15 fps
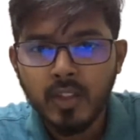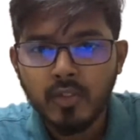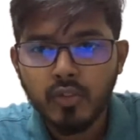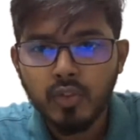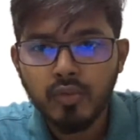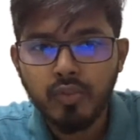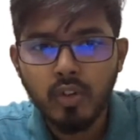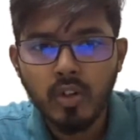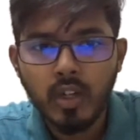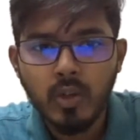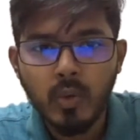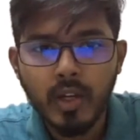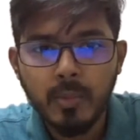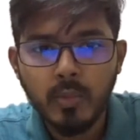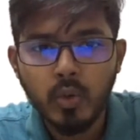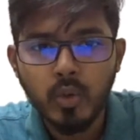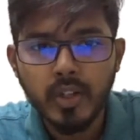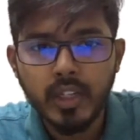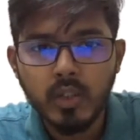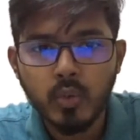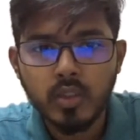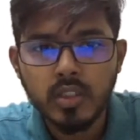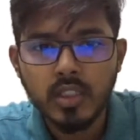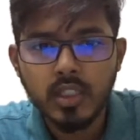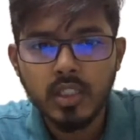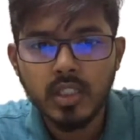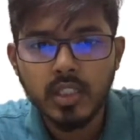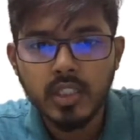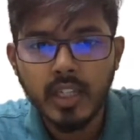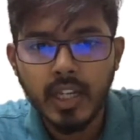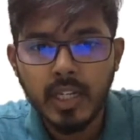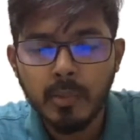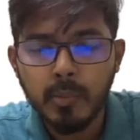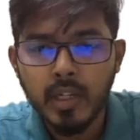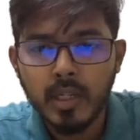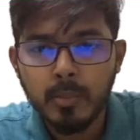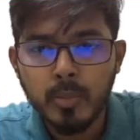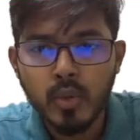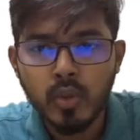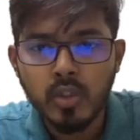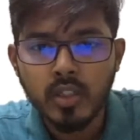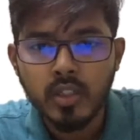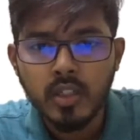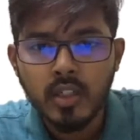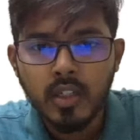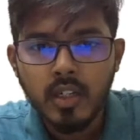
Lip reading: So for now I'm going with the Kanban board.